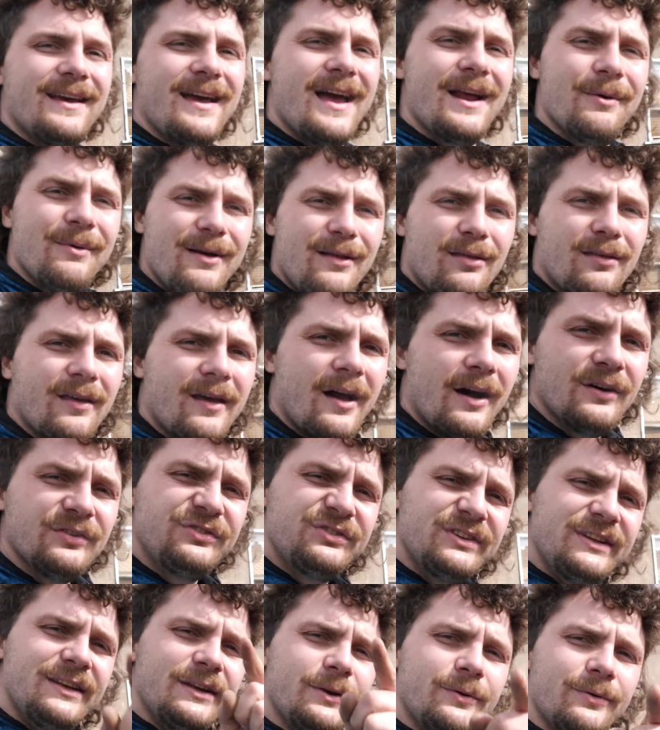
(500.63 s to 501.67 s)
Anyways, I'll
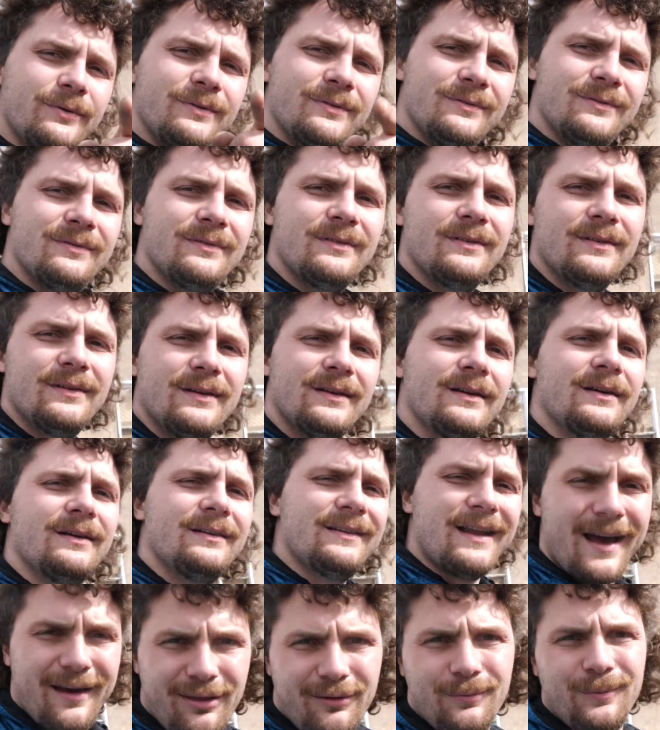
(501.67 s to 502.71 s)
see you
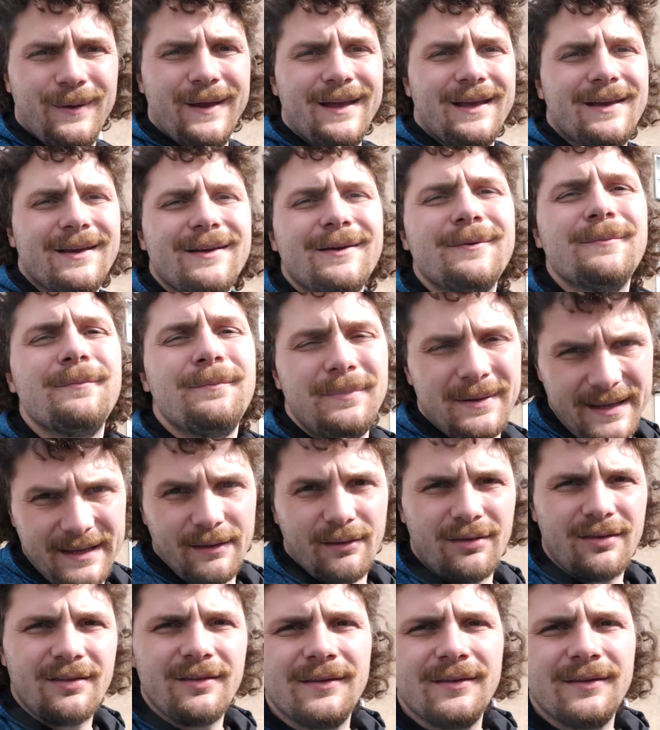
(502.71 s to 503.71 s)
next week. Peace.